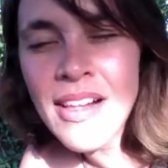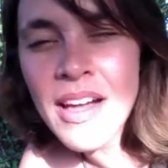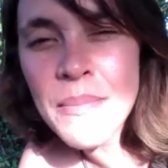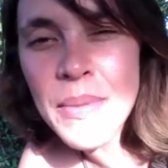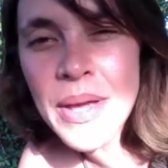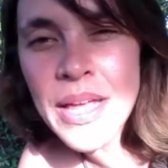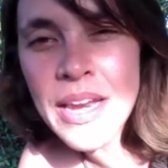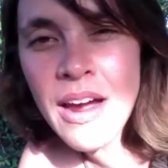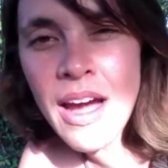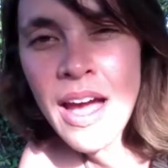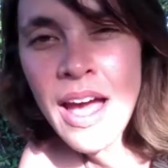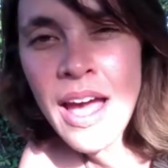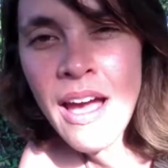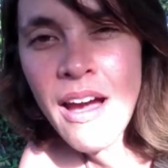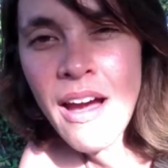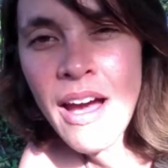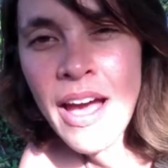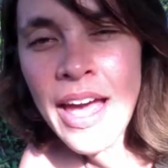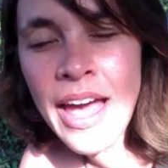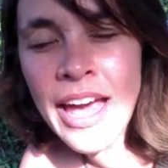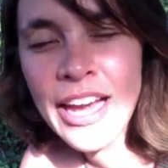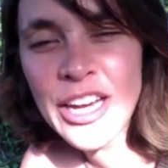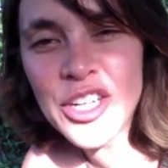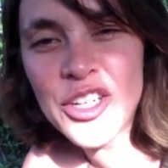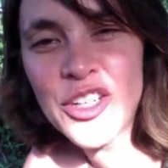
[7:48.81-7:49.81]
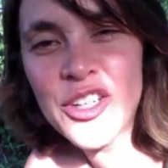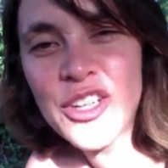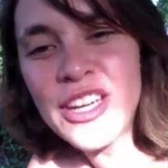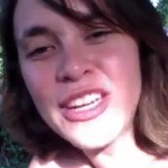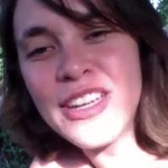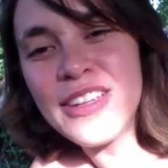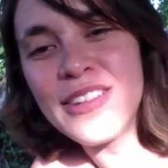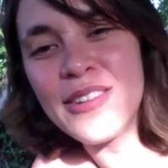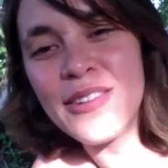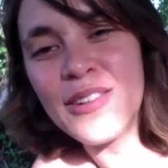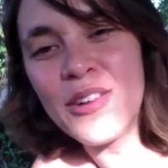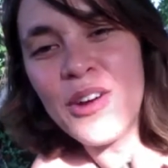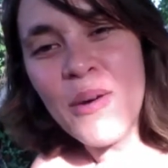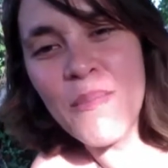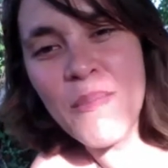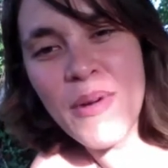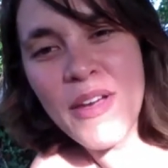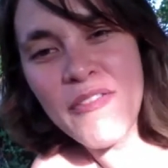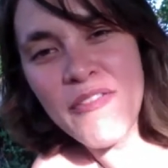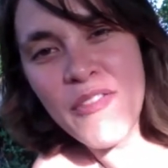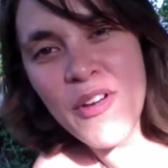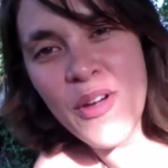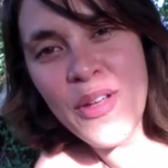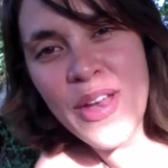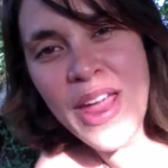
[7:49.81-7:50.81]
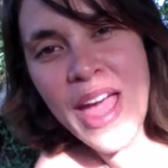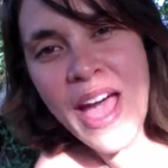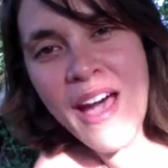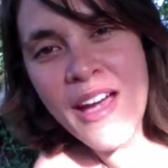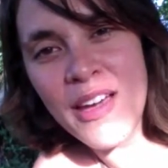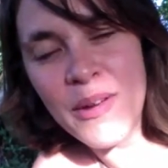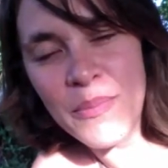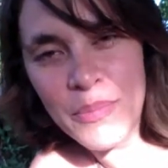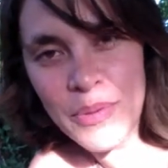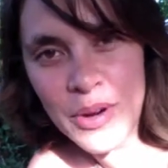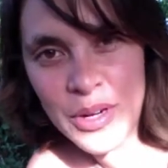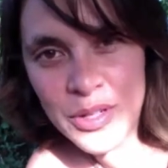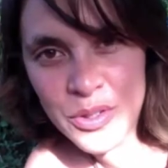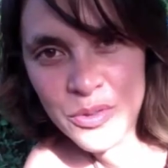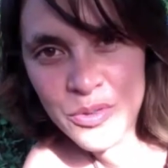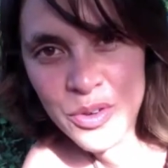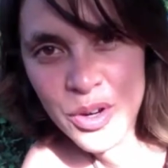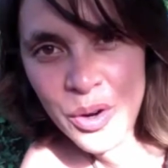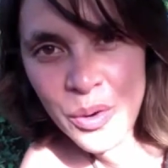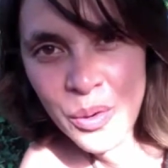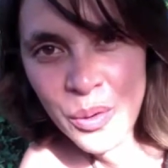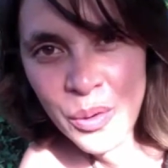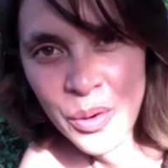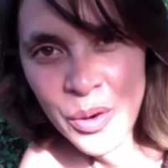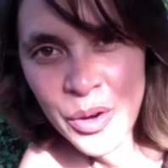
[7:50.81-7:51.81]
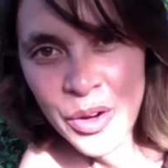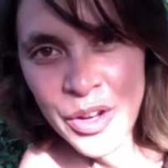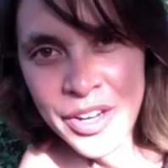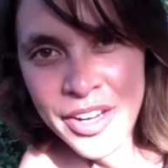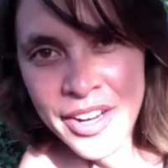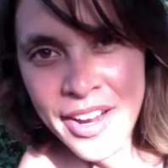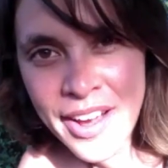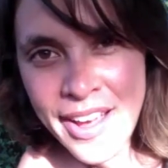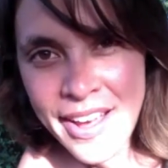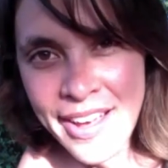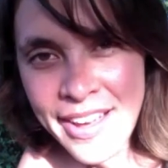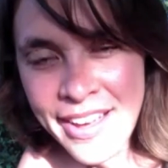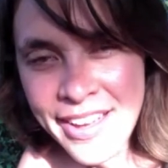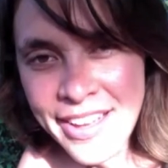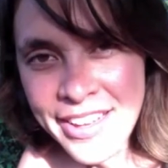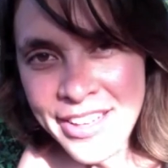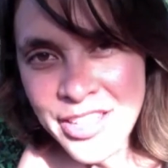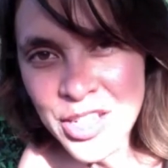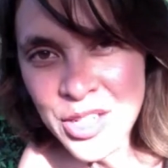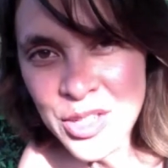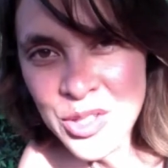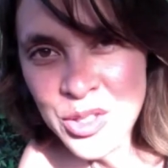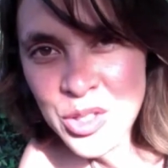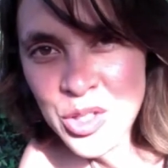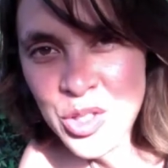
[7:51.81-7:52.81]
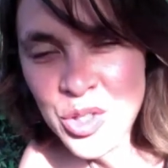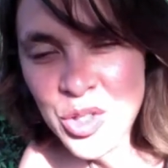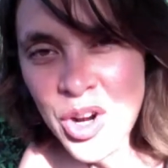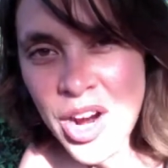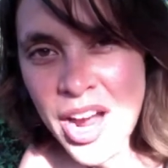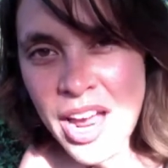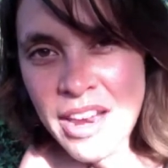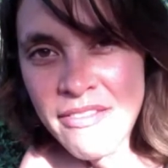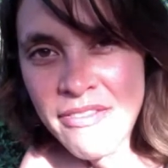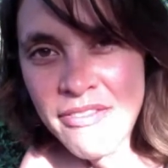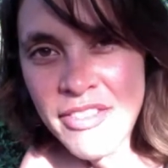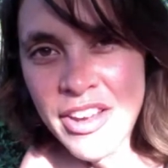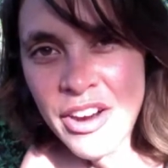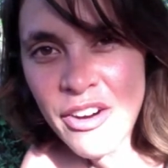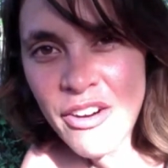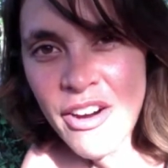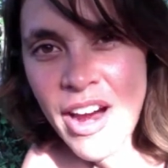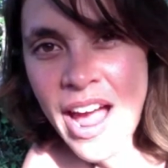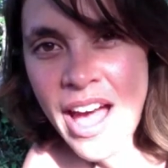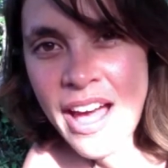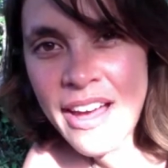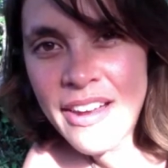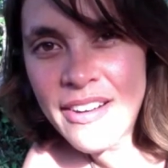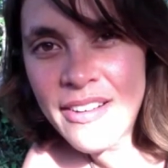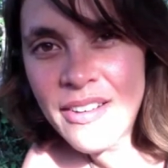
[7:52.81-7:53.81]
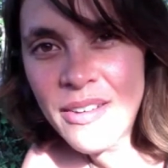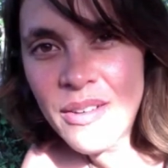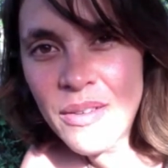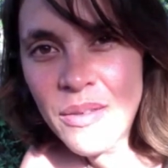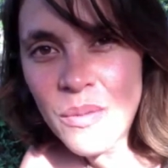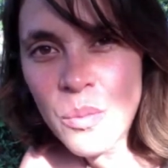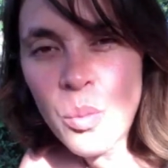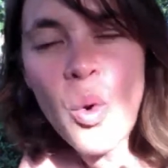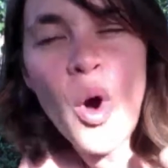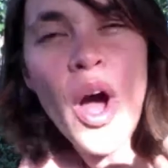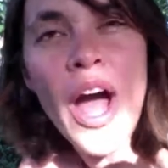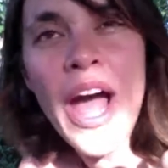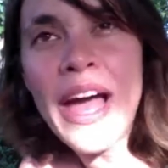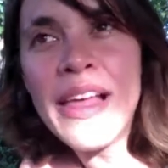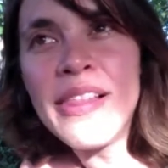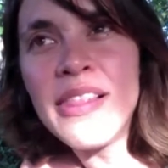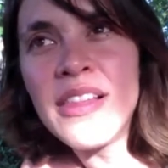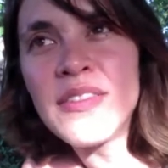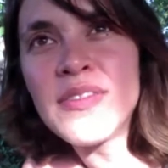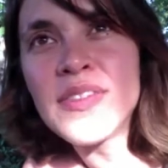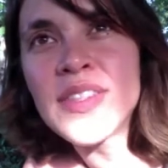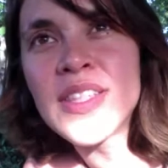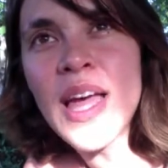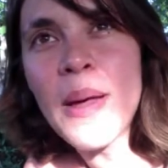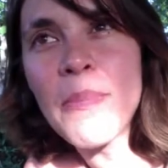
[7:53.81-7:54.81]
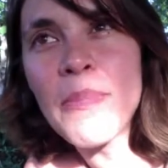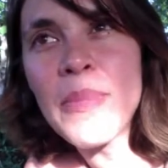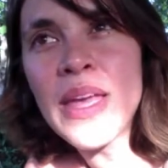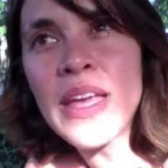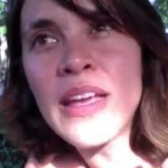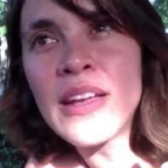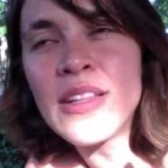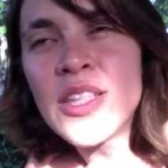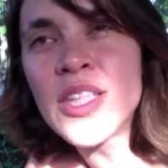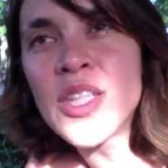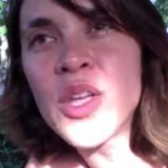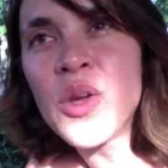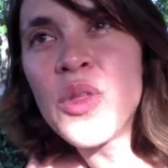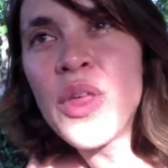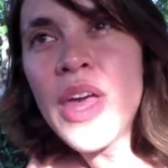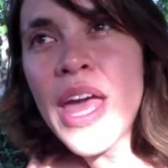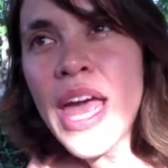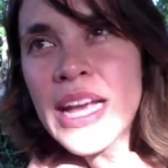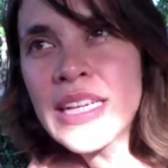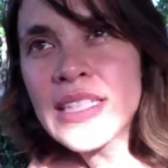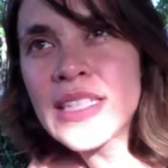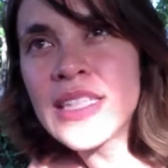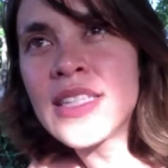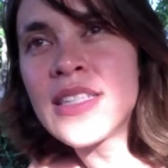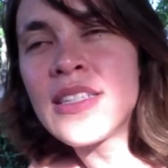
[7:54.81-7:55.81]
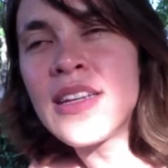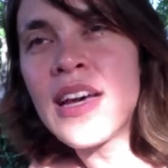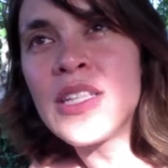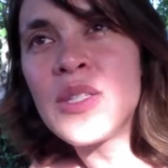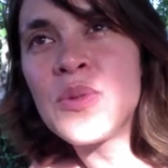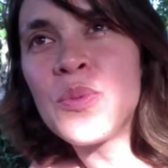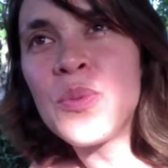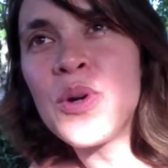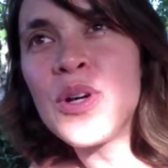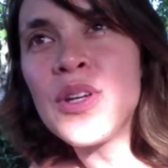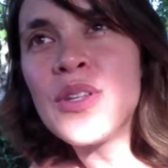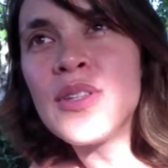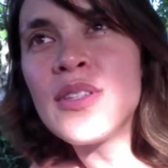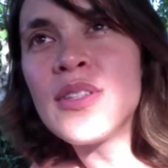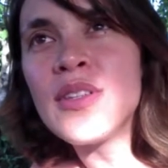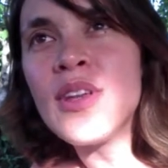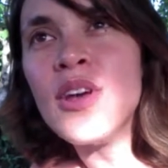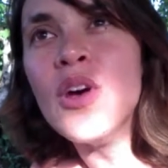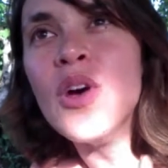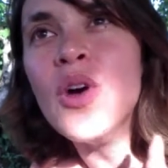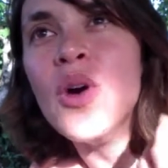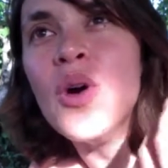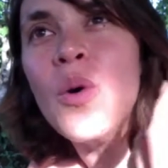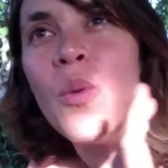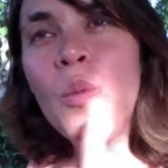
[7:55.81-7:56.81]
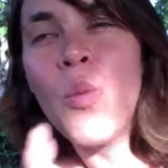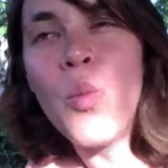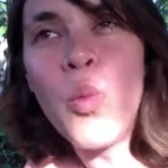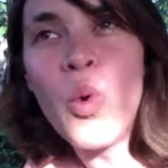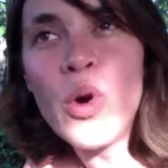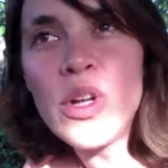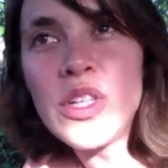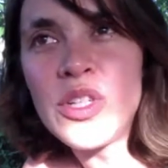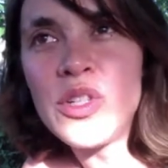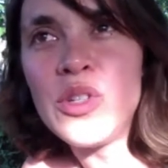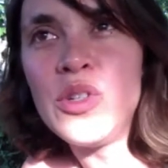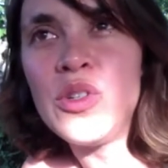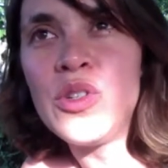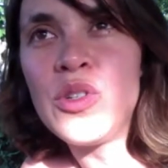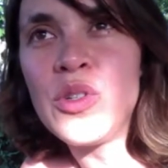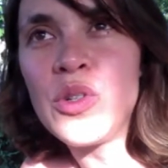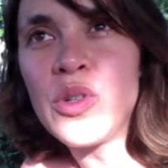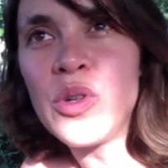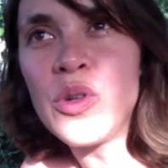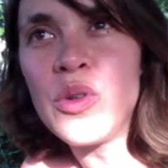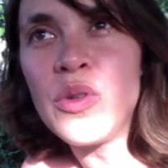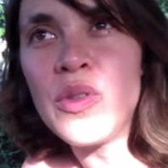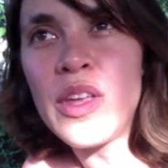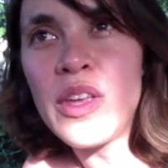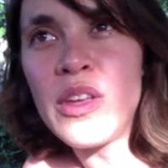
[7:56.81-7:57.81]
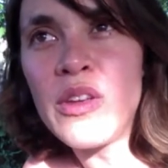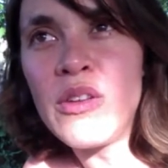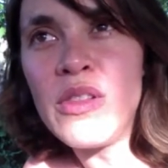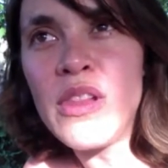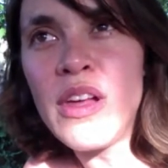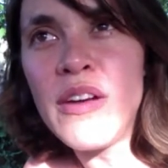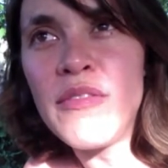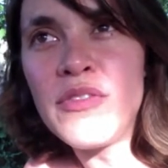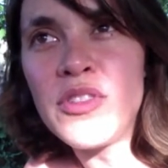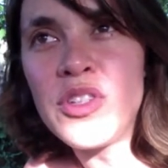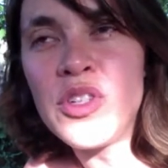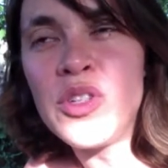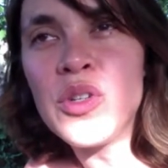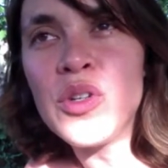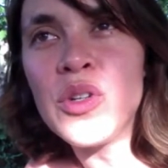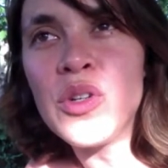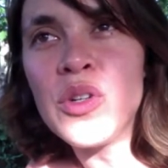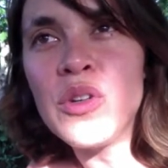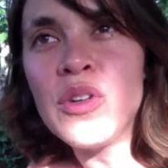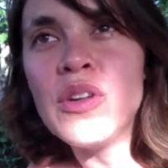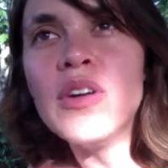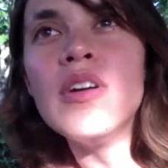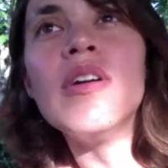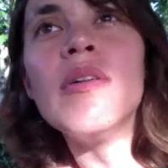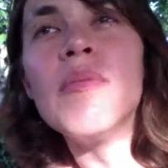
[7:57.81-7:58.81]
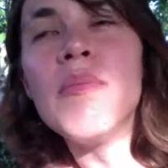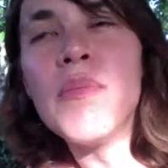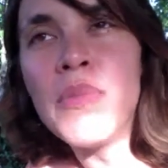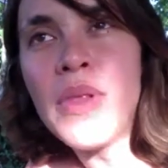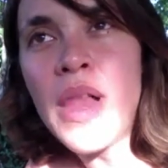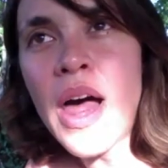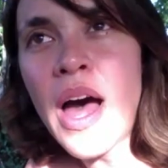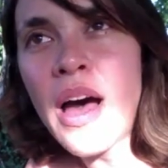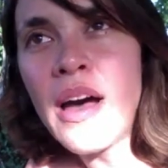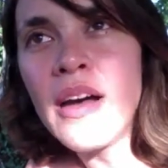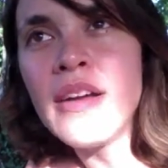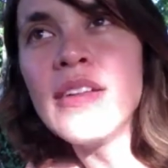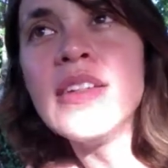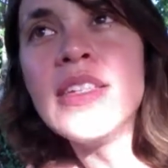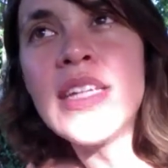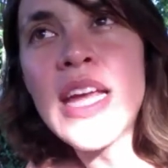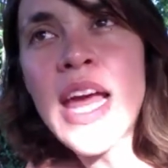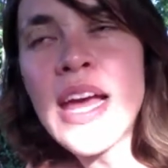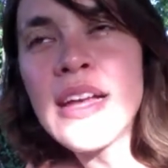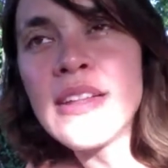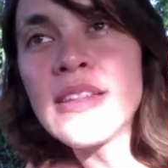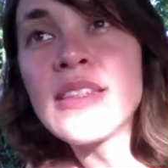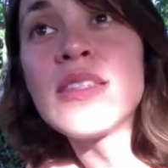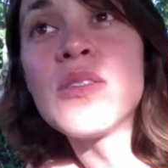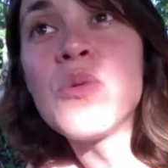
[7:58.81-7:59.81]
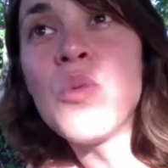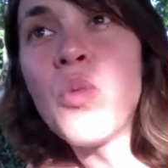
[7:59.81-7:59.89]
I mean, I actually got my phone out and pressed record just to try and figure out why I love something. And so the exercise was, what do you do that you love to do? Blah, dance.